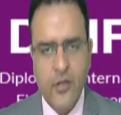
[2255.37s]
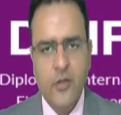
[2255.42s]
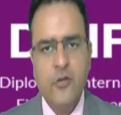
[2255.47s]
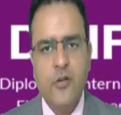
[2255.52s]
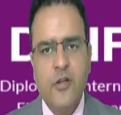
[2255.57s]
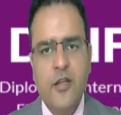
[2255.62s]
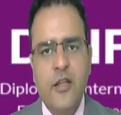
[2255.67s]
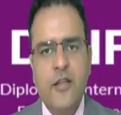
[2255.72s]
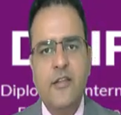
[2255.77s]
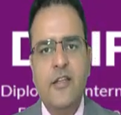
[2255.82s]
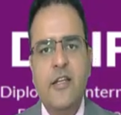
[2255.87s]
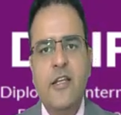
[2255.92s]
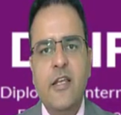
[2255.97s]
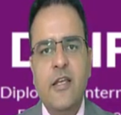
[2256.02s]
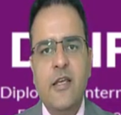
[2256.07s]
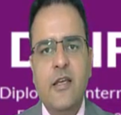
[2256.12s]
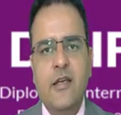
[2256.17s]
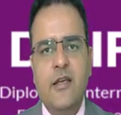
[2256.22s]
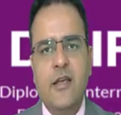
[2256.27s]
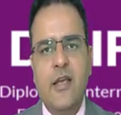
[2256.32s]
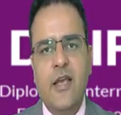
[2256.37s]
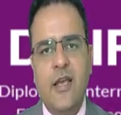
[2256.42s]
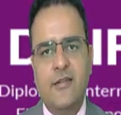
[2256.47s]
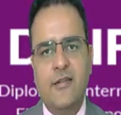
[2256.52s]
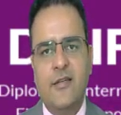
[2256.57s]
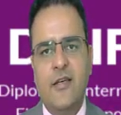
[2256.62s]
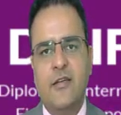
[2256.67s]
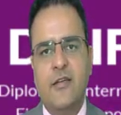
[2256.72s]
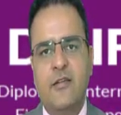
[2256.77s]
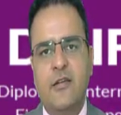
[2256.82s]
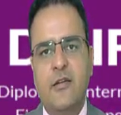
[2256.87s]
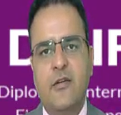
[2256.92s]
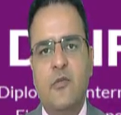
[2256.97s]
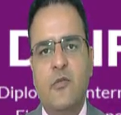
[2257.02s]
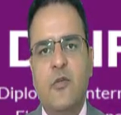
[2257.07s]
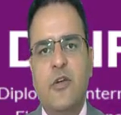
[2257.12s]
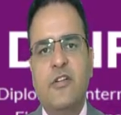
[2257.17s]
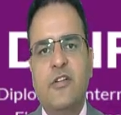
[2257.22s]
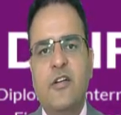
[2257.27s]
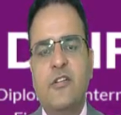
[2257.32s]
Now there are three cases
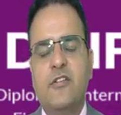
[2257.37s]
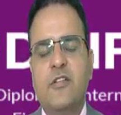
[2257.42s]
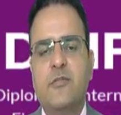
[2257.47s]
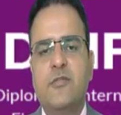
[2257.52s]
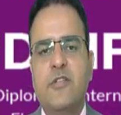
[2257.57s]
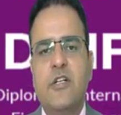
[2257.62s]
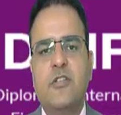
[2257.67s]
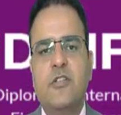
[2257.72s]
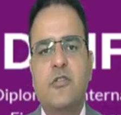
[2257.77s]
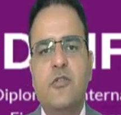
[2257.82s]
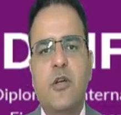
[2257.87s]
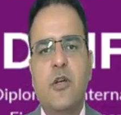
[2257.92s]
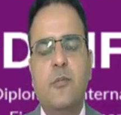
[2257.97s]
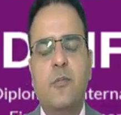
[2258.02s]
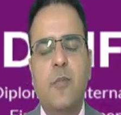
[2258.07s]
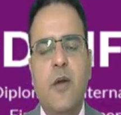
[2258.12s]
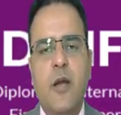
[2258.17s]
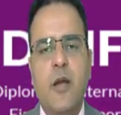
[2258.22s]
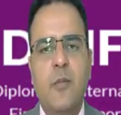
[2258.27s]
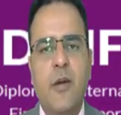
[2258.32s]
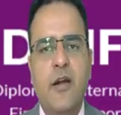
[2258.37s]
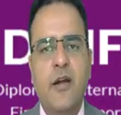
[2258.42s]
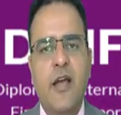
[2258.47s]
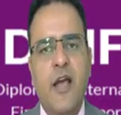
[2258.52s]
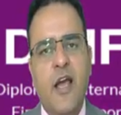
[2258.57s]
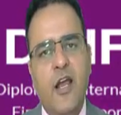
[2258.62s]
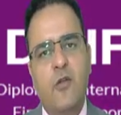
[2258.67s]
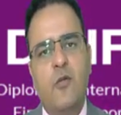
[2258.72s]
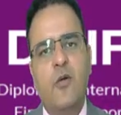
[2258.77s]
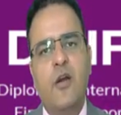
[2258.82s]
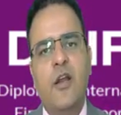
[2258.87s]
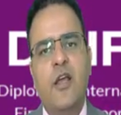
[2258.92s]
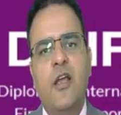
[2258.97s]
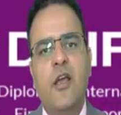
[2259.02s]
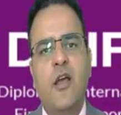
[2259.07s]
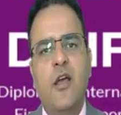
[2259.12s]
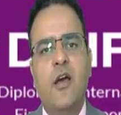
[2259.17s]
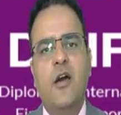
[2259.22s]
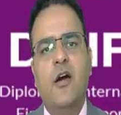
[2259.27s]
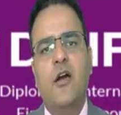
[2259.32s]
which are subject to impairment
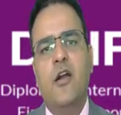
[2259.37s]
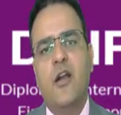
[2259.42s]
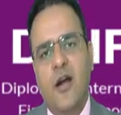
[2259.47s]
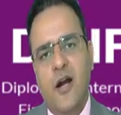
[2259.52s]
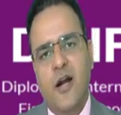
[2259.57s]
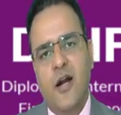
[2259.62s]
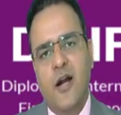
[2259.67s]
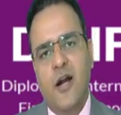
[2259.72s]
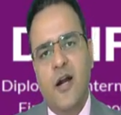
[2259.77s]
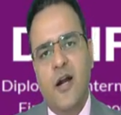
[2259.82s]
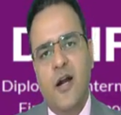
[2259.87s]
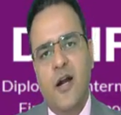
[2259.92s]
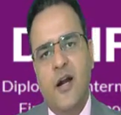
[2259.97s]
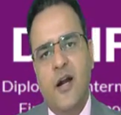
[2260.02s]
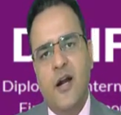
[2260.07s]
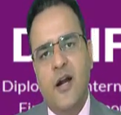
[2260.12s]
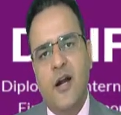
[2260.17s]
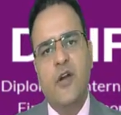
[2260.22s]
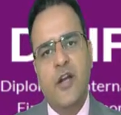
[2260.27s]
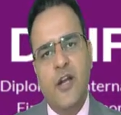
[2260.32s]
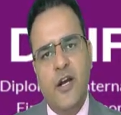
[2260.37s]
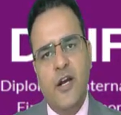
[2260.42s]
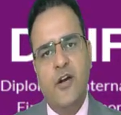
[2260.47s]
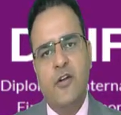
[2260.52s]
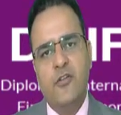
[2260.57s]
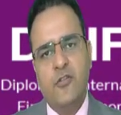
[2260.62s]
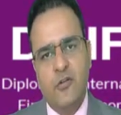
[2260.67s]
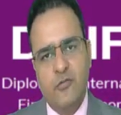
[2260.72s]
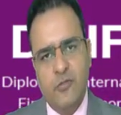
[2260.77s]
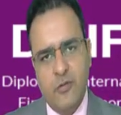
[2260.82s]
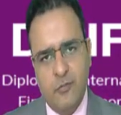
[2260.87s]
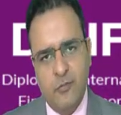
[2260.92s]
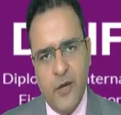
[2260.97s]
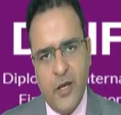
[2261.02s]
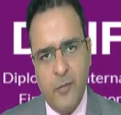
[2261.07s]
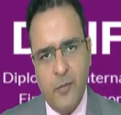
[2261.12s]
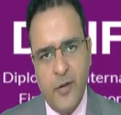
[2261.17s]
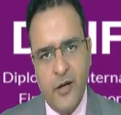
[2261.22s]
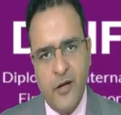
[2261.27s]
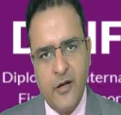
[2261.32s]
annually regardless of indicators of
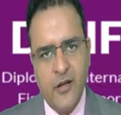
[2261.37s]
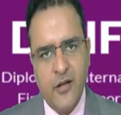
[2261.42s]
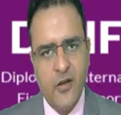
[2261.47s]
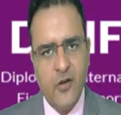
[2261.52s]
impairment.